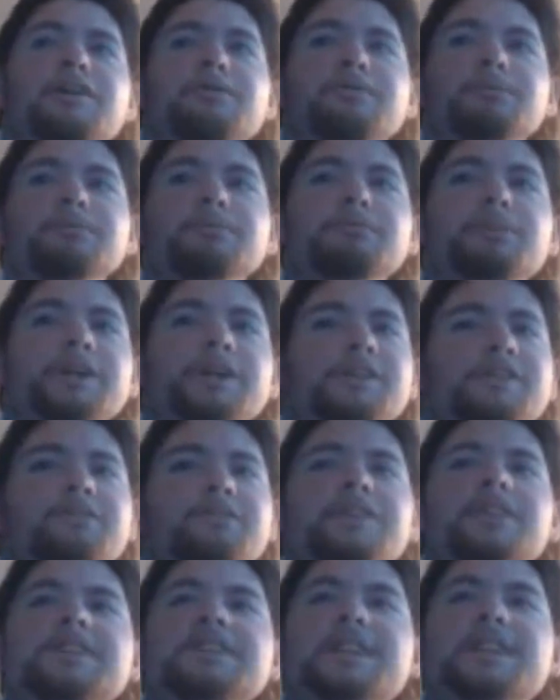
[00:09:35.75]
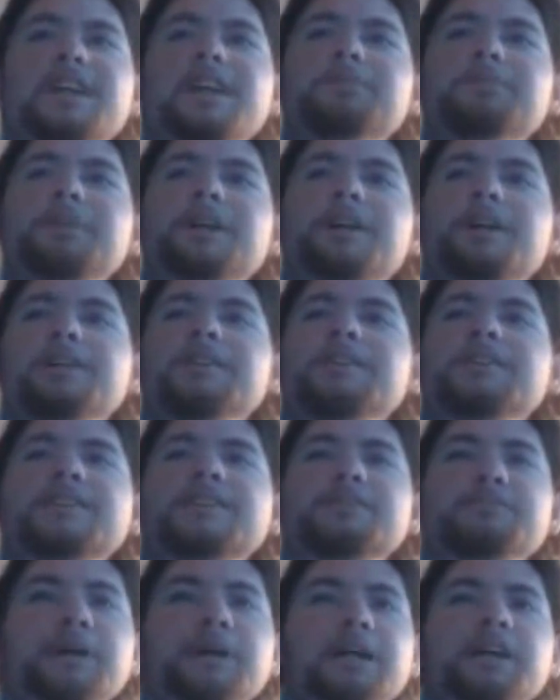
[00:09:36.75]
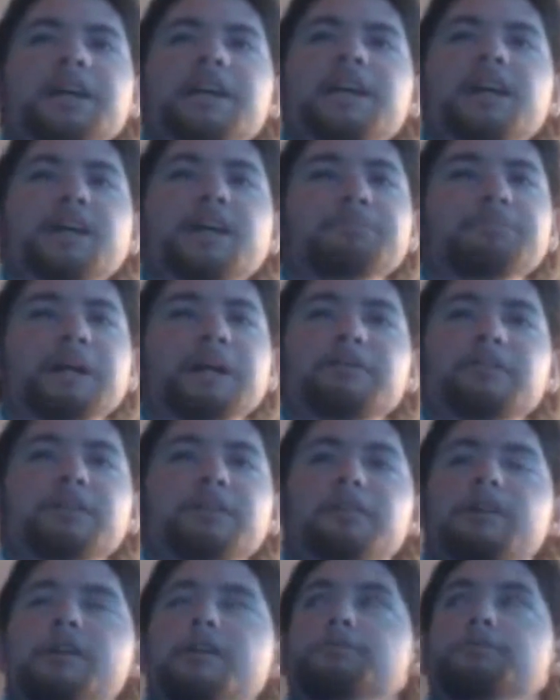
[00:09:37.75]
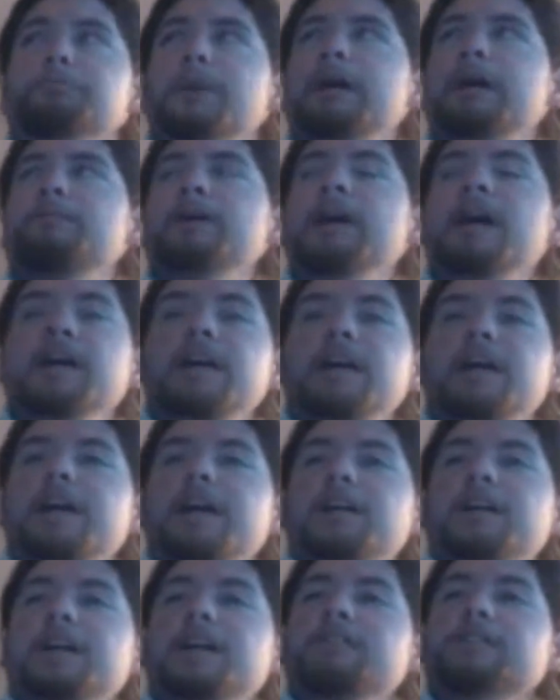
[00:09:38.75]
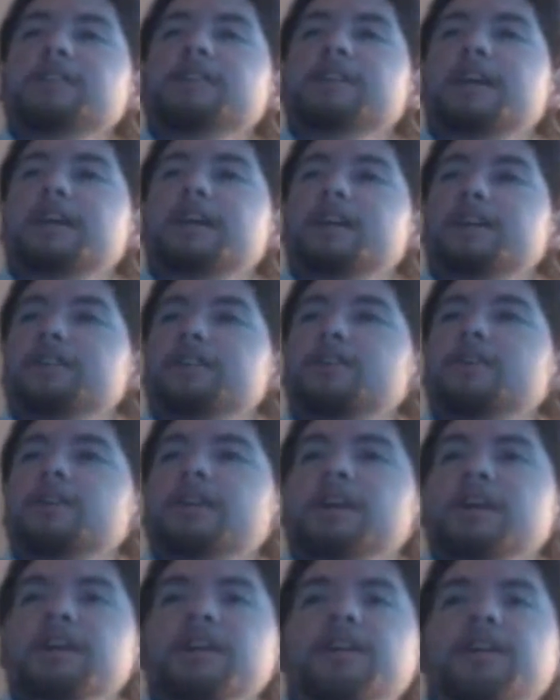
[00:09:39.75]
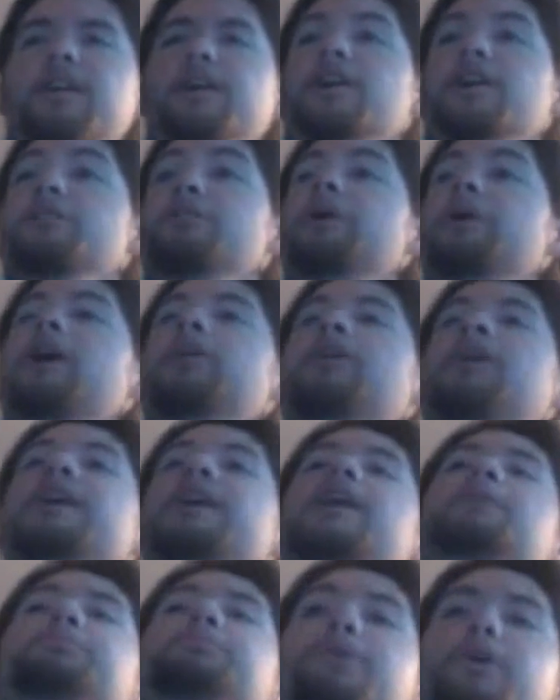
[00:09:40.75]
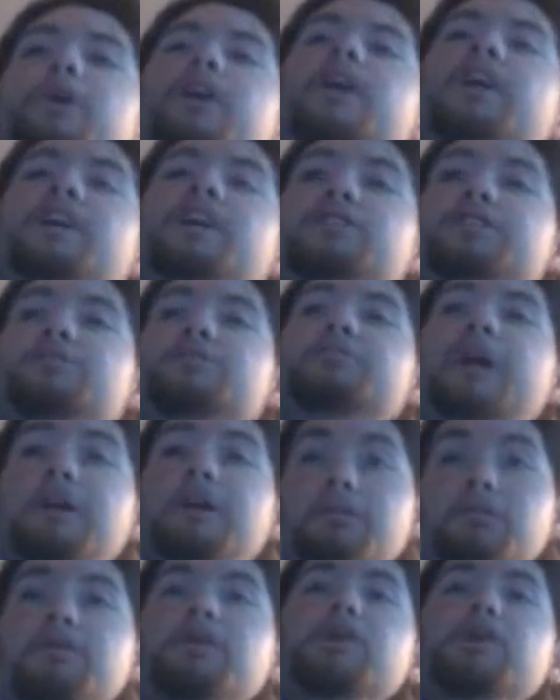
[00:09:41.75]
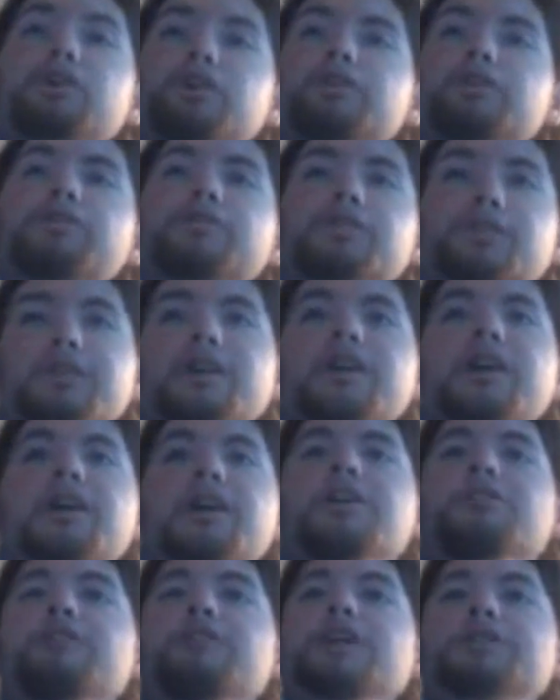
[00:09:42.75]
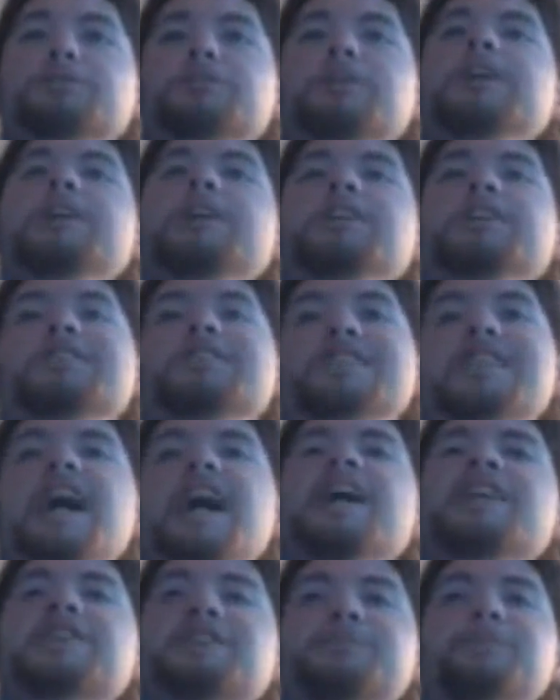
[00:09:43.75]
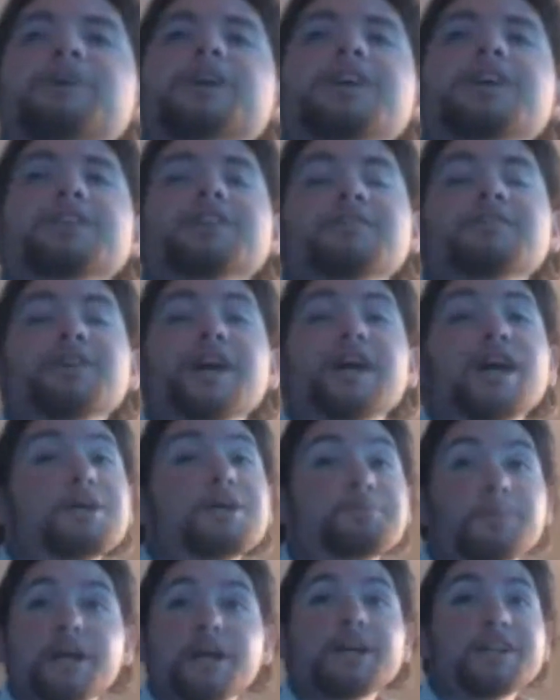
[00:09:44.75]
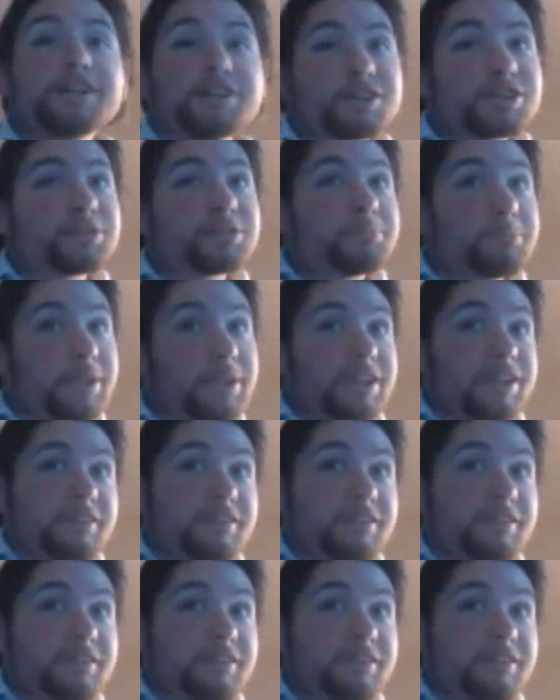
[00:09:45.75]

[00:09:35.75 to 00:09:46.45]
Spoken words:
When you first get up there, you see my hand, my right hand, how it's kind of crooked. Well, I'm pointing to my roof, which means that's where the red button should be.